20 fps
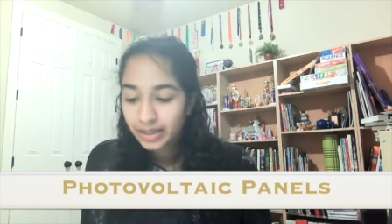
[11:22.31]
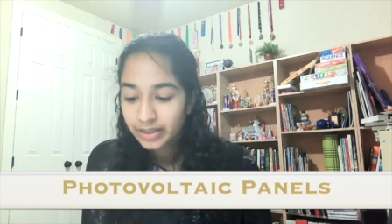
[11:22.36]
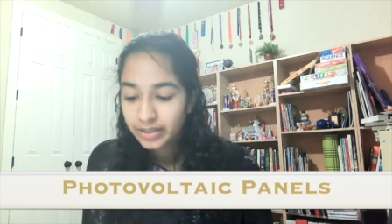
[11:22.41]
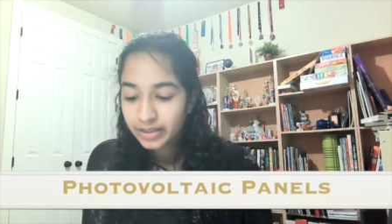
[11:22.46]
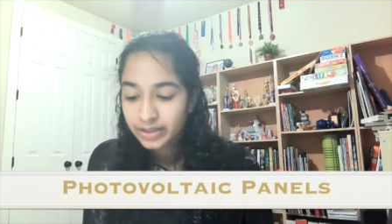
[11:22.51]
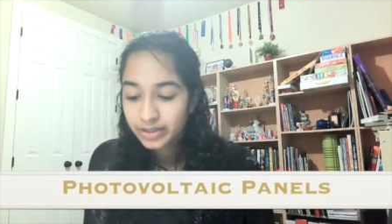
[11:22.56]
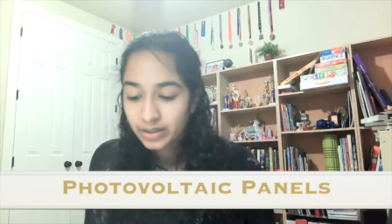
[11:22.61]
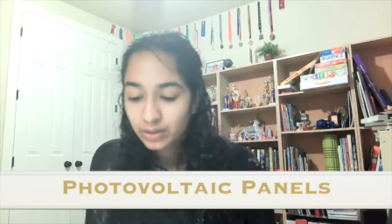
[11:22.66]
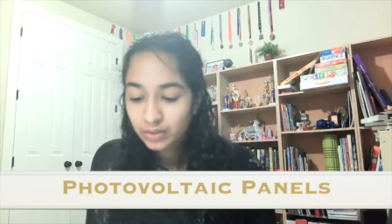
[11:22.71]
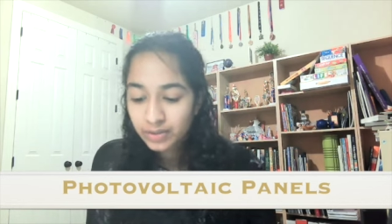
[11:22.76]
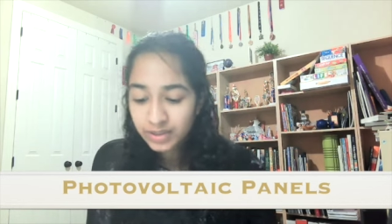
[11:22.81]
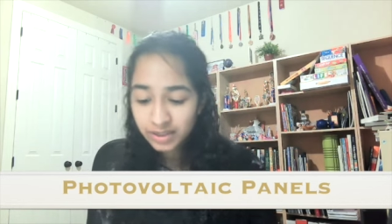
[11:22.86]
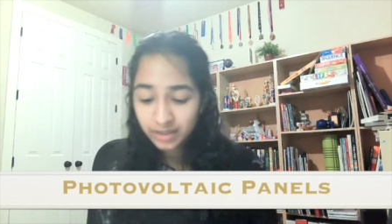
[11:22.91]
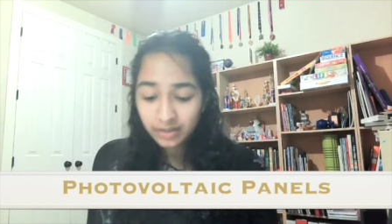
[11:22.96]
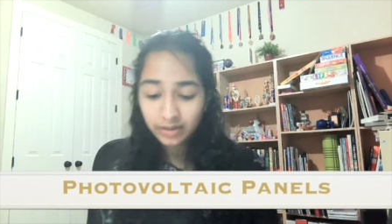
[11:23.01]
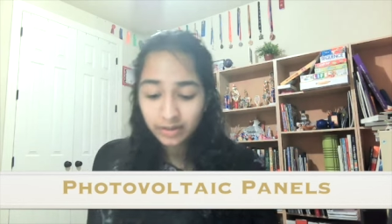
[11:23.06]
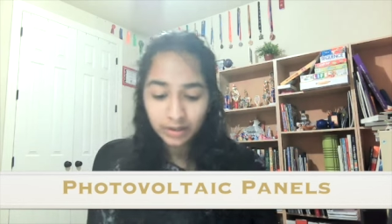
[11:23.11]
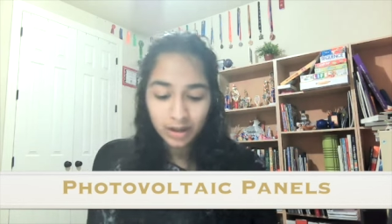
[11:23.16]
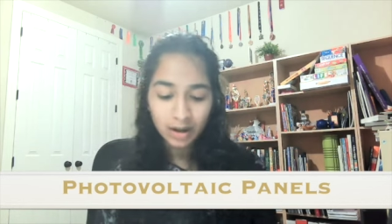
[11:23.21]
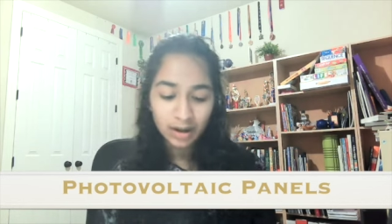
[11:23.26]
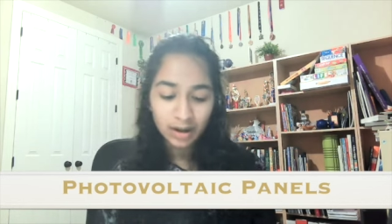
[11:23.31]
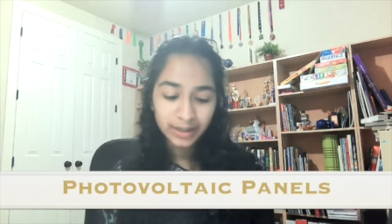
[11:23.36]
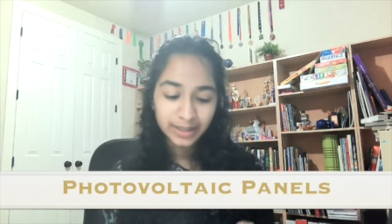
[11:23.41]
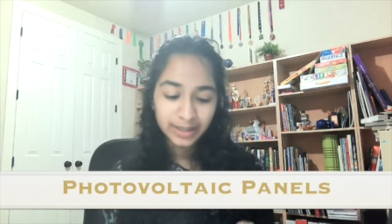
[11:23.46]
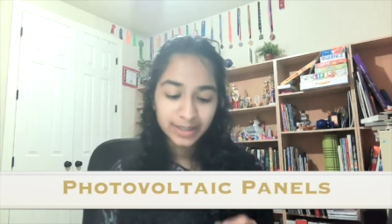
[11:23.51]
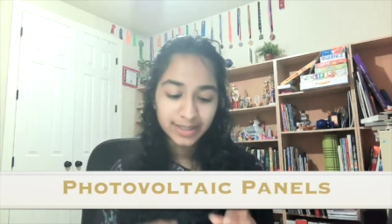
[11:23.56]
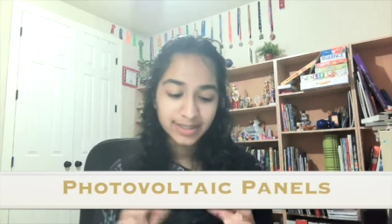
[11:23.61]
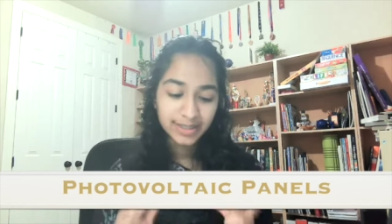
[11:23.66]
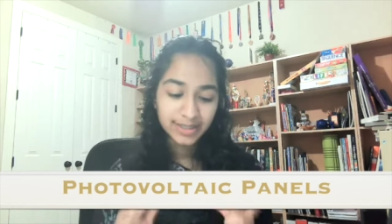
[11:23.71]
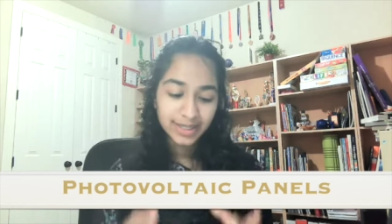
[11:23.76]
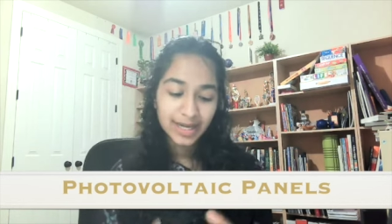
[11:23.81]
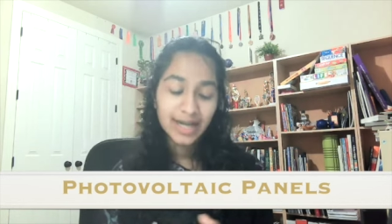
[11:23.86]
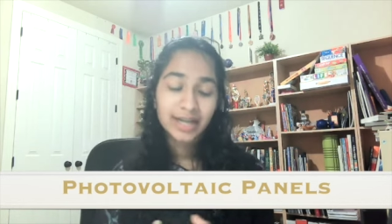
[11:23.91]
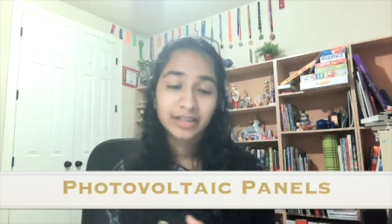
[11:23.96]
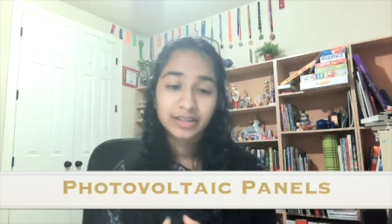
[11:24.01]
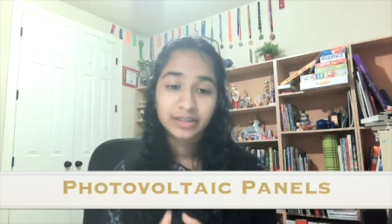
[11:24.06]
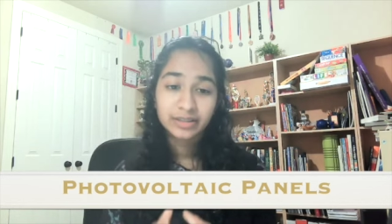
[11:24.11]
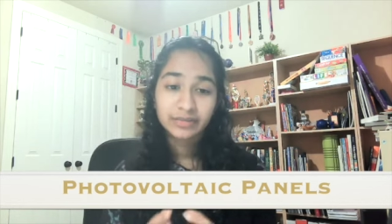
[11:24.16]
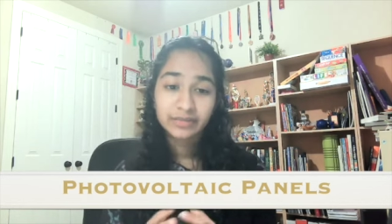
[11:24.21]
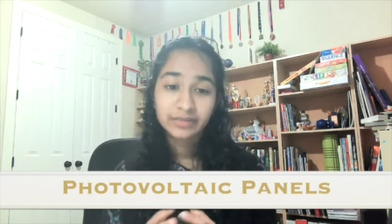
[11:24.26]
So silicon is the
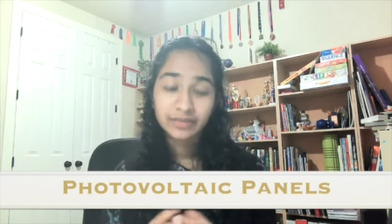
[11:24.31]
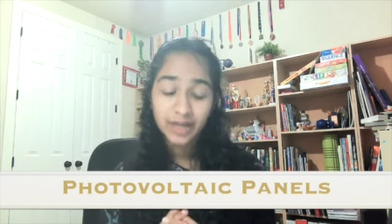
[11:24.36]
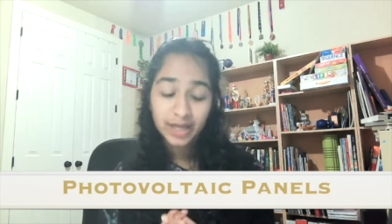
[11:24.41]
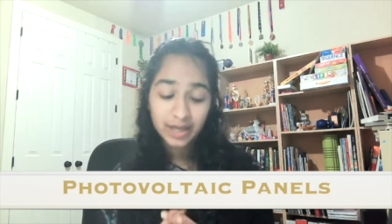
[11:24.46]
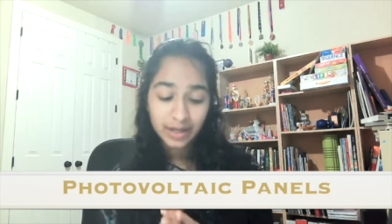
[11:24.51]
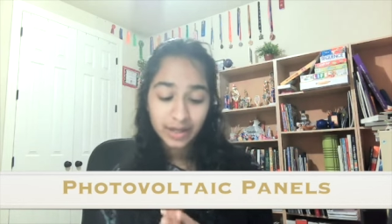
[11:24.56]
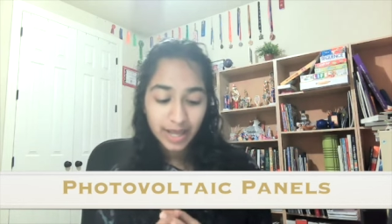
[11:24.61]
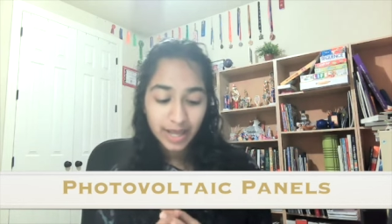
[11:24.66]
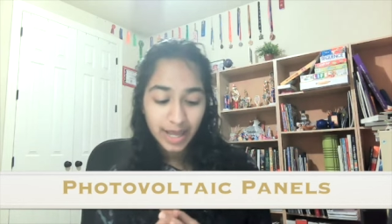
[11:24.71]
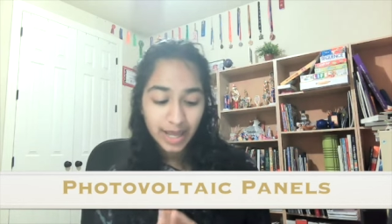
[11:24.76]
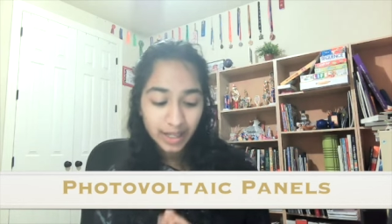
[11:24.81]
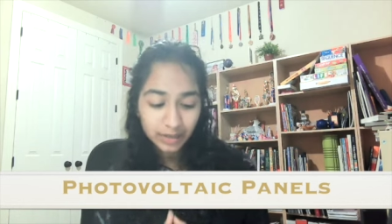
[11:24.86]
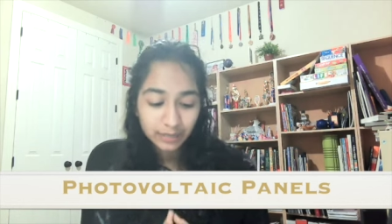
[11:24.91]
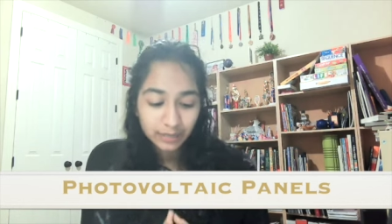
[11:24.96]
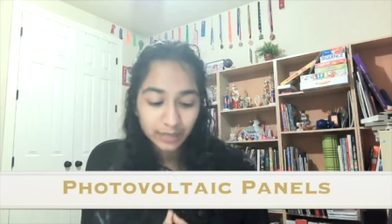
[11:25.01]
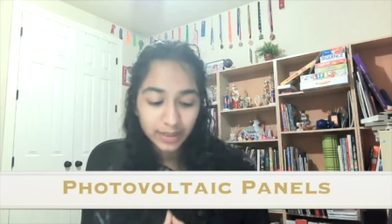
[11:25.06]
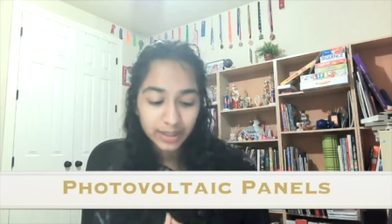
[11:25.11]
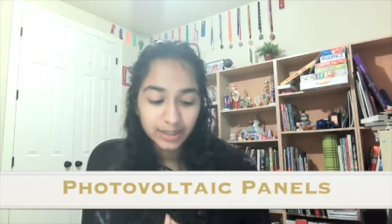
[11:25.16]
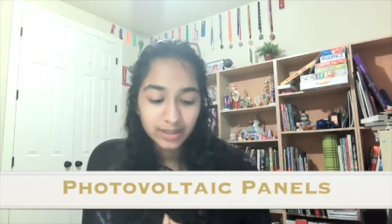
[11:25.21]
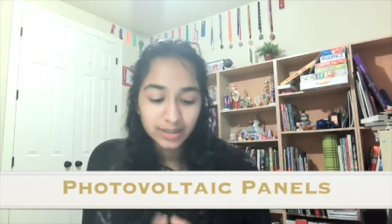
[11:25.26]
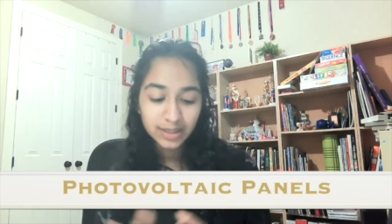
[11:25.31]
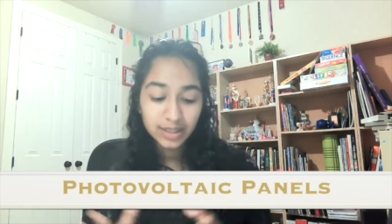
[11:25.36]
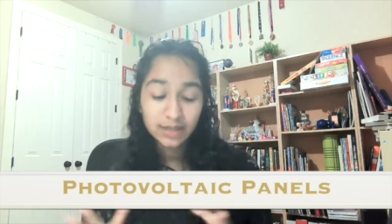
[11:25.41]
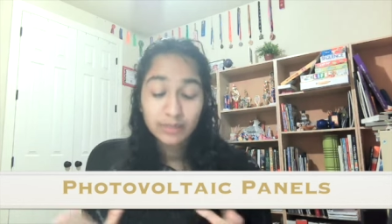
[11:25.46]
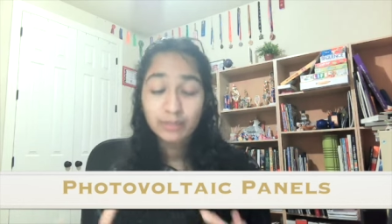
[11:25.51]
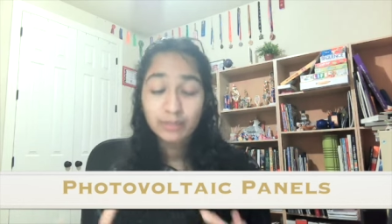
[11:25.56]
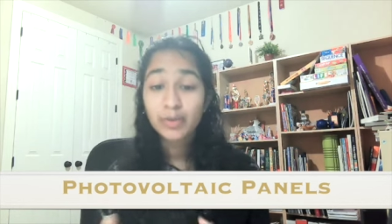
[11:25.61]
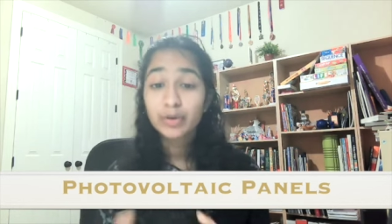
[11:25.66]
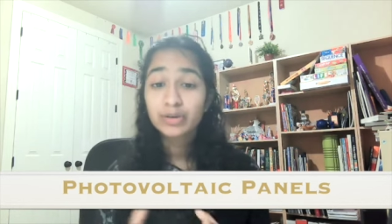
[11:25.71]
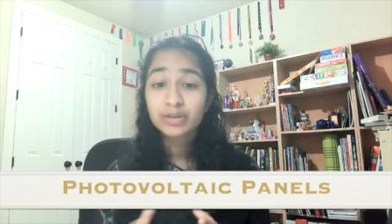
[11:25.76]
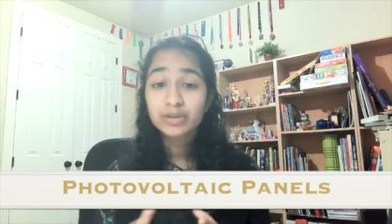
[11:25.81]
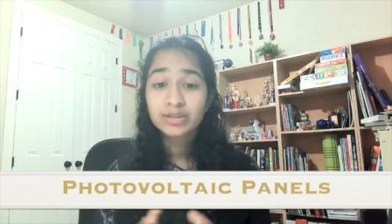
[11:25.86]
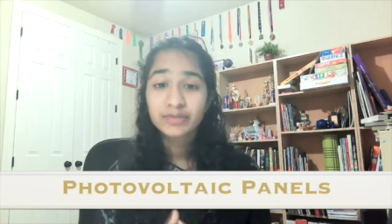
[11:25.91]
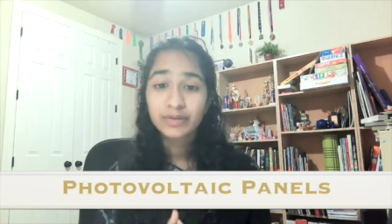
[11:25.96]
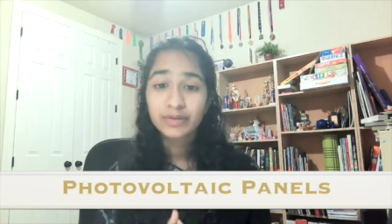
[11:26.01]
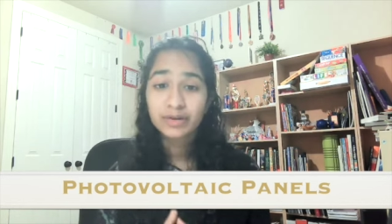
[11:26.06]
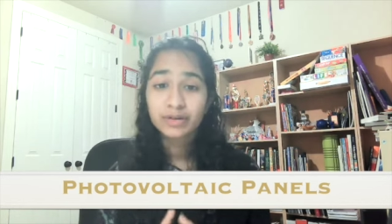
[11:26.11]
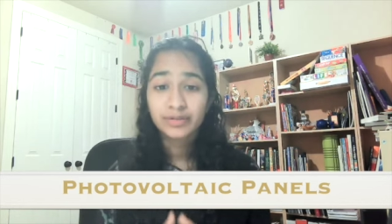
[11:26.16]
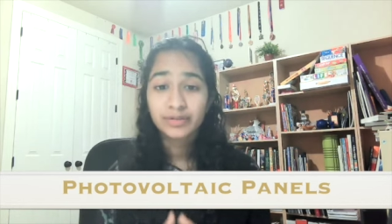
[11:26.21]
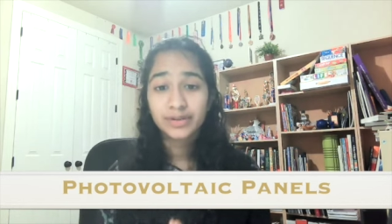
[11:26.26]
active element in most
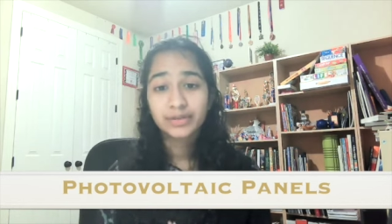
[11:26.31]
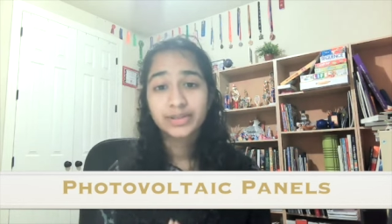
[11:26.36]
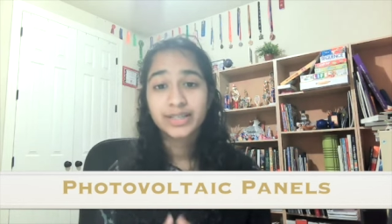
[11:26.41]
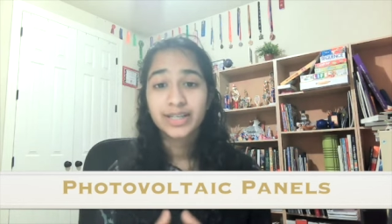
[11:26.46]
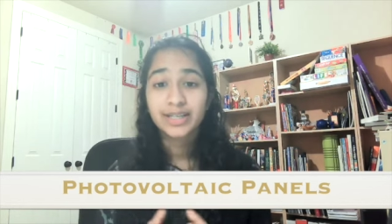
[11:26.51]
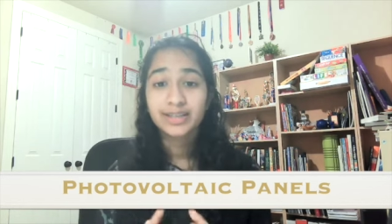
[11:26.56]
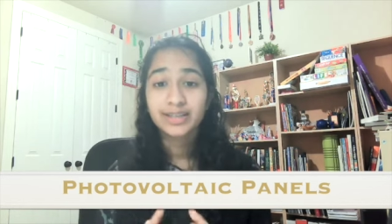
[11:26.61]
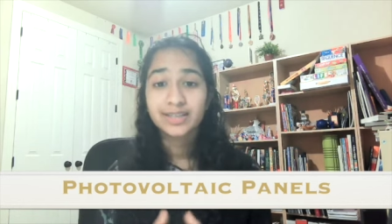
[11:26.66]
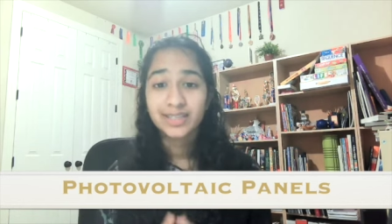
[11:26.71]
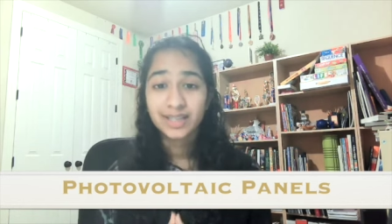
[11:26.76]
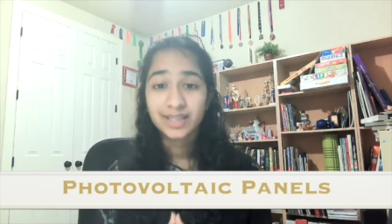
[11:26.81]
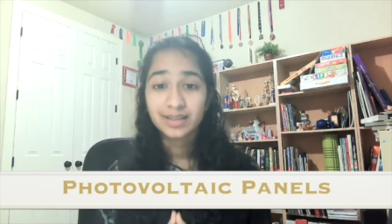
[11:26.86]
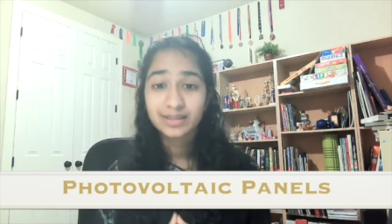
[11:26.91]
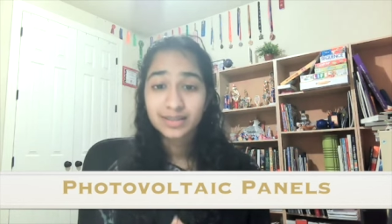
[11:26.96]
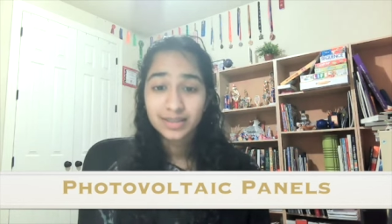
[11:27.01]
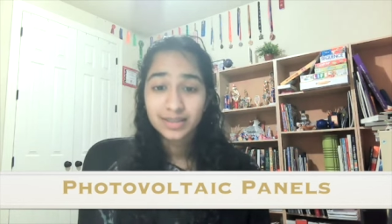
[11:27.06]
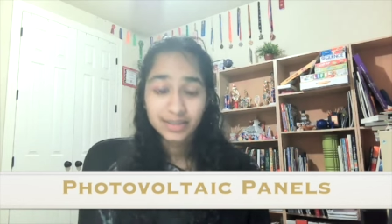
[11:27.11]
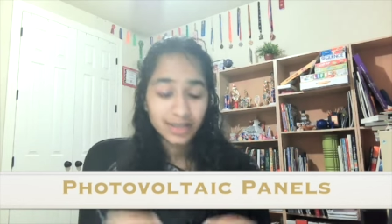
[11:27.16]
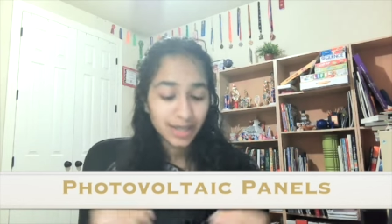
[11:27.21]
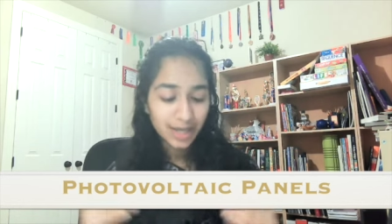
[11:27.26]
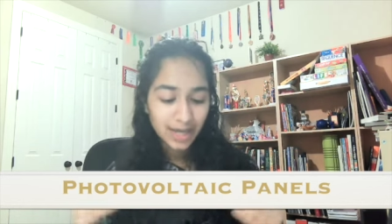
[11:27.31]
photovoltaic cells.